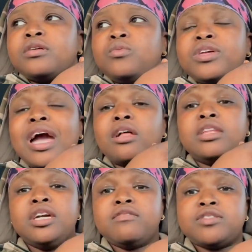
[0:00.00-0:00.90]
Would y'all
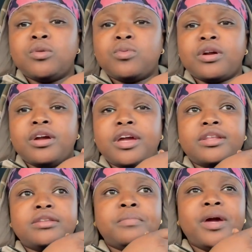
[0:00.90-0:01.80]
live somewhere?
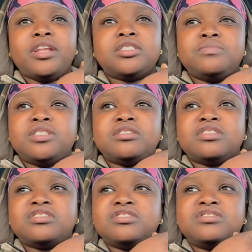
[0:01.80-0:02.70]
And the management
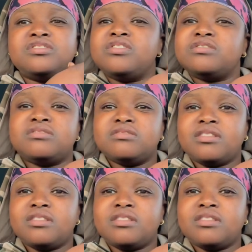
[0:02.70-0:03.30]
just sucks.